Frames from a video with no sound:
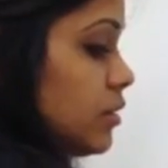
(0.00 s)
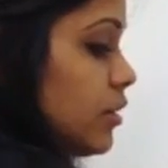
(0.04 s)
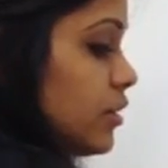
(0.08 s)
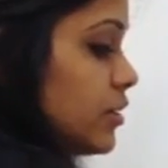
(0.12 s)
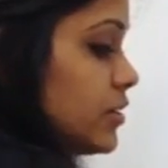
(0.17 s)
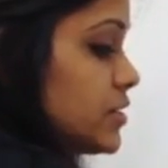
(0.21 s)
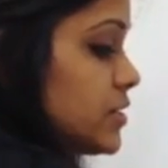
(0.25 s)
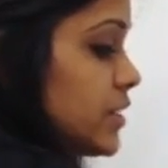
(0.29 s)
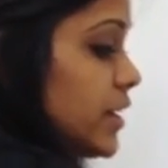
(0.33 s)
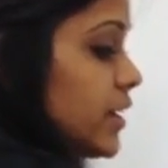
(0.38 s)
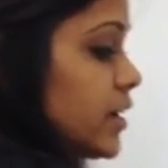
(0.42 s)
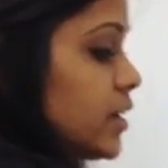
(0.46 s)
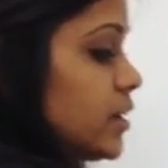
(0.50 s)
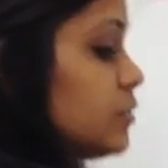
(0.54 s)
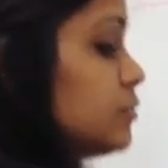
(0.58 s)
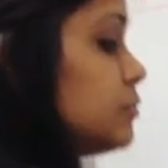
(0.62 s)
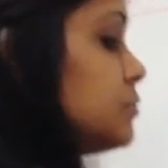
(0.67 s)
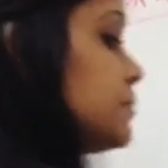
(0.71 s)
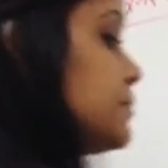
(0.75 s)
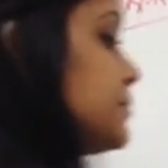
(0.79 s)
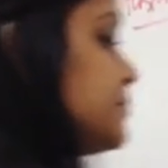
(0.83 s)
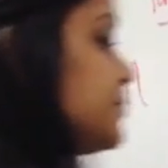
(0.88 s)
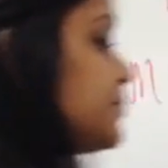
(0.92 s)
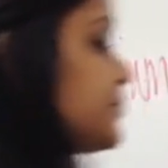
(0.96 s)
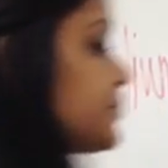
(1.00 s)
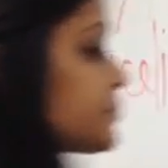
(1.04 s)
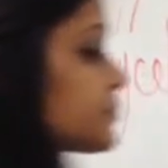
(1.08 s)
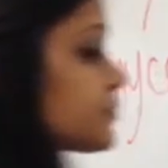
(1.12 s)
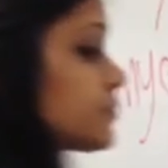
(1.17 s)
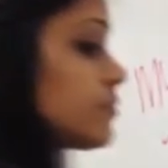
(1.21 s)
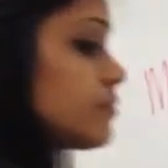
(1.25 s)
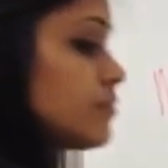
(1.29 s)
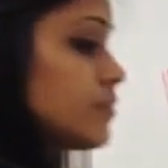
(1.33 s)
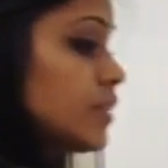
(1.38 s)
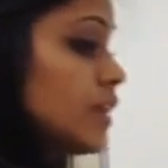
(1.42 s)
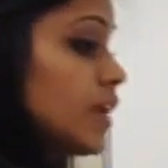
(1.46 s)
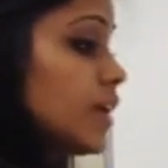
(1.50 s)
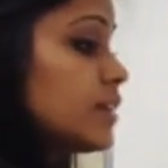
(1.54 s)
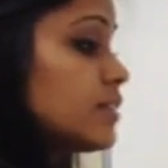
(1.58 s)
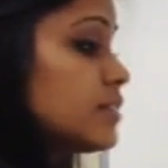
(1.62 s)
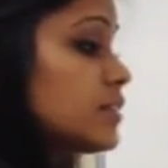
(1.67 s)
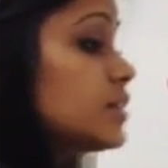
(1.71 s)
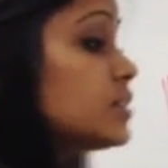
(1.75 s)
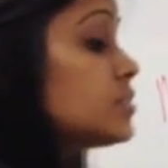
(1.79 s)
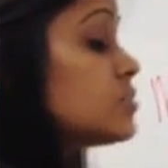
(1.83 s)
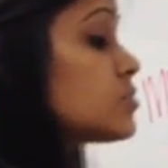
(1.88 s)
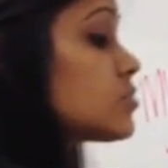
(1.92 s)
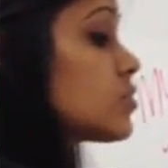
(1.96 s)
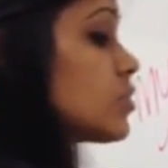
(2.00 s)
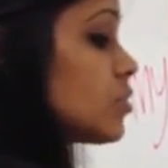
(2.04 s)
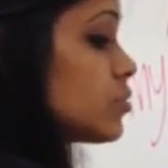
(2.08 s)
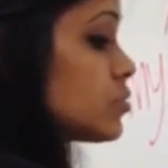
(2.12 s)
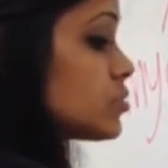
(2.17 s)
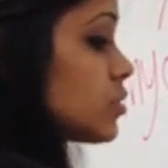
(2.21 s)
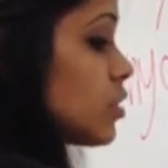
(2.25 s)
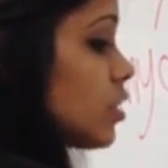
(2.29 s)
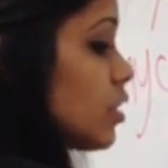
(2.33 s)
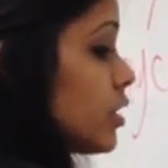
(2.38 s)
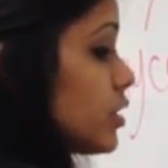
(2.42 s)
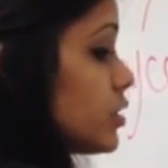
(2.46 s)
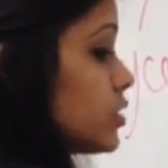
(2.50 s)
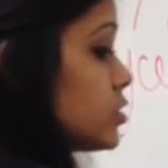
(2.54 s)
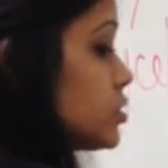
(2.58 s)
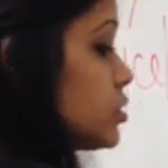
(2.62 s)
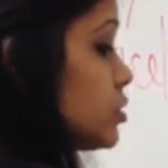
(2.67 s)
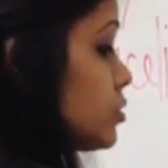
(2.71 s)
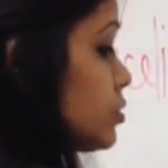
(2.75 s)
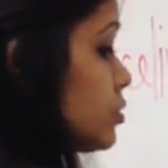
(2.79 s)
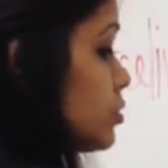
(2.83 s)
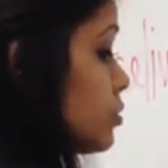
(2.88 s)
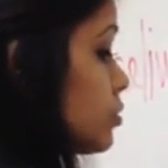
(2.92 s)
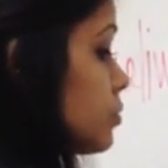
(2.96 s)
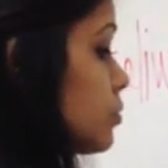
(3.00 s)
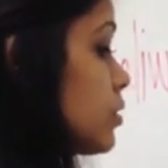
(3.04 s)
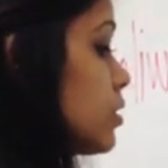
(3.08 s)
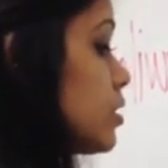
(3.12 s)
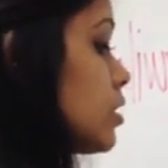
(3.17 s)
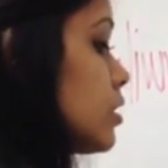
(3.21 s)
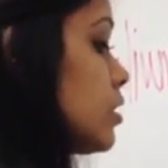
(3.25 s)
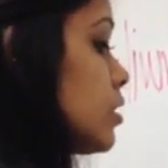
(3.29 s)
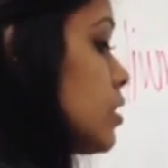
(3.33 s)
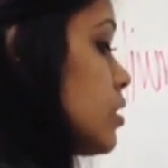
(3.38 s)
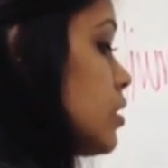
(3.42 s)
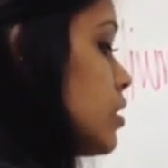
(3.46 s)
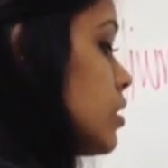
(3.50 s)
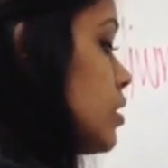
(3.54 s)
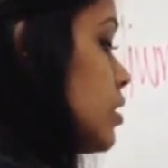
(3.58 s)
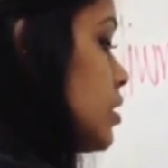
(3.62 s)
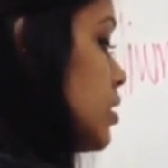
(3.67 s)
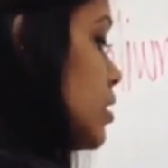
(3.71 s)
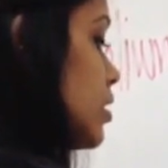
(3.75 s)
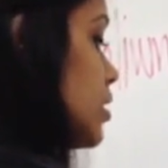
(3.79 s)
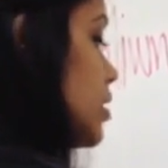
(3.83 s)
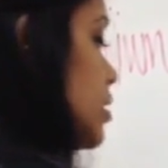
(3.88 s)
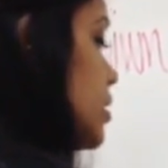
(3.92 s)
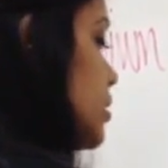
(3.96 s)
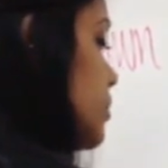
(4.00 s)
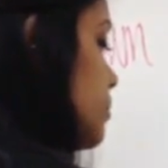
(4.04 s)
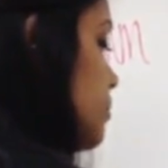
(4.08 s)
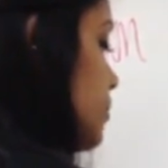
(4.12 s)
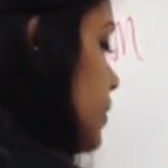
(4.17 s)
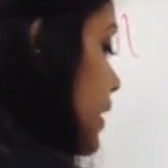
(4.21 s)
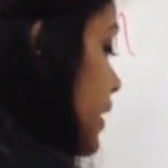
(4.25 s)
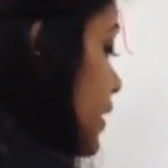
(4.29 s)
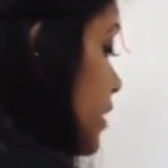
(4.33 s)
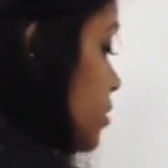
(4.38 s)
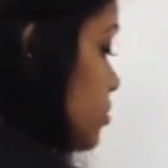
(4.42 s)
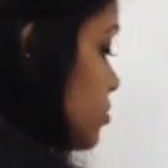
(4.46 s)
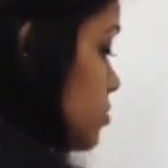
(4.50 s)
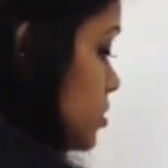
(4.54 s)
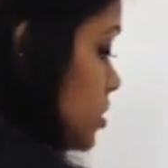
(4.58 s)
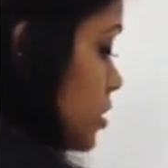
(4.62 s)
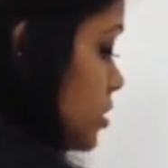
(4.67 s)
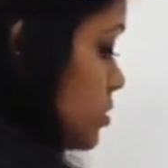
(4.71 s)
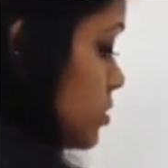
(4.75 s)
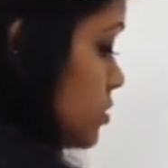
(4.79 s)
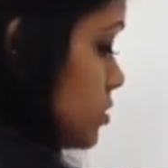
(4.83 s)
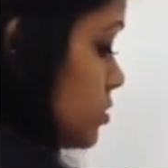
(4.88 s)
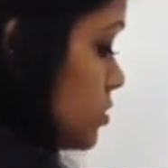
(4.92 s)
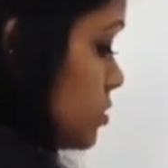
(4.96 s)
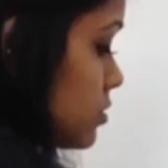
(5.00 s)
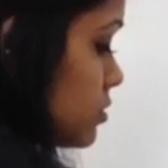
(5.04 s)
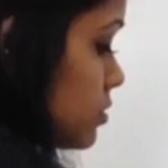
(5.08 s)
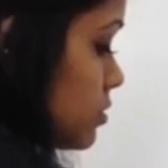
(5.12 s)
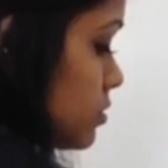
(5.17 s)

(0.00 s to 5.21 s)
Or zygote. And this goes on to meiosis.